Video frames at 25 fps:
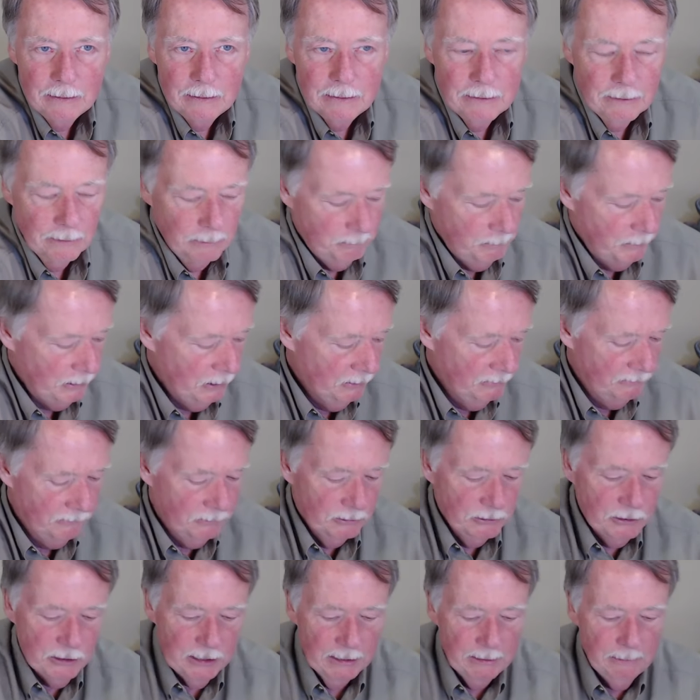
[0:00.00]
You know,
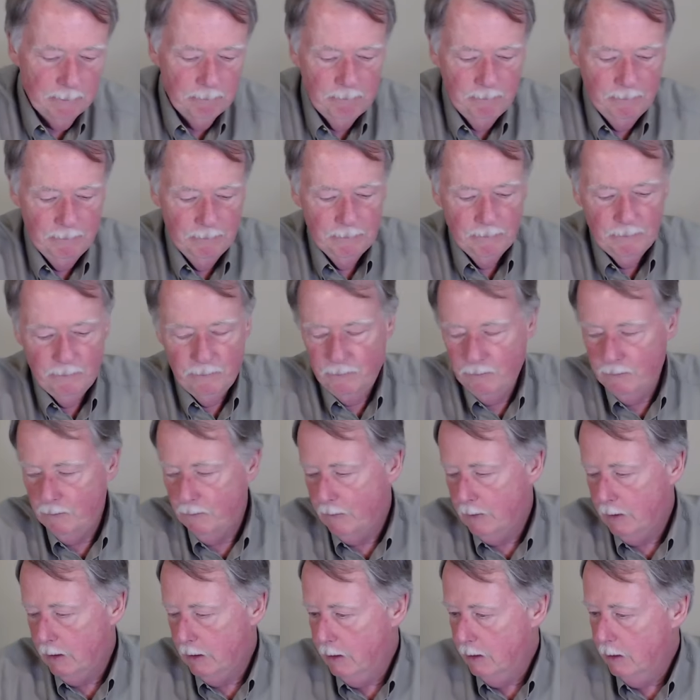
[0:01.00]
beautiful gem.
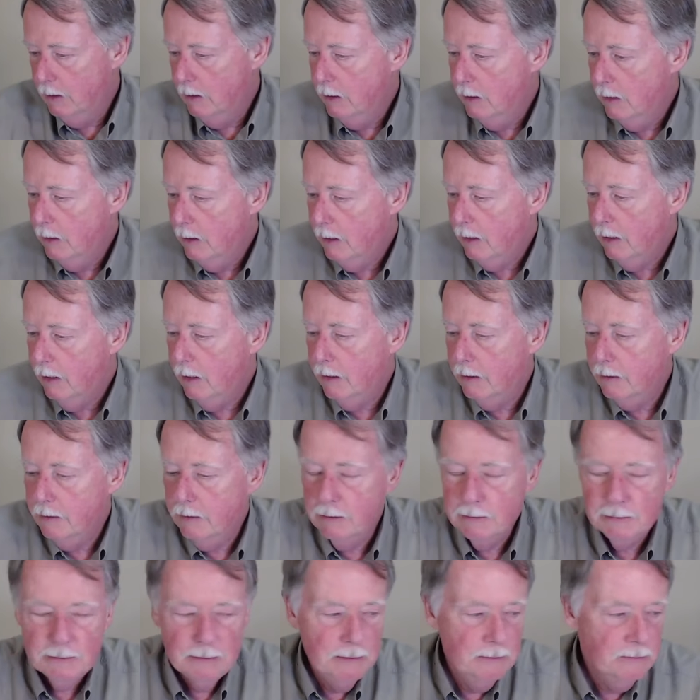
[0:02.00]
Uh,
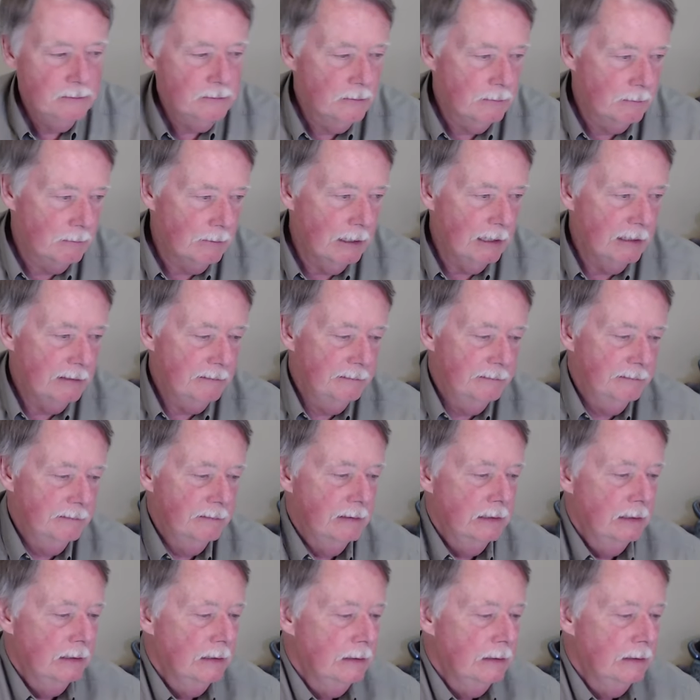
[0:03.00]
this is the rough.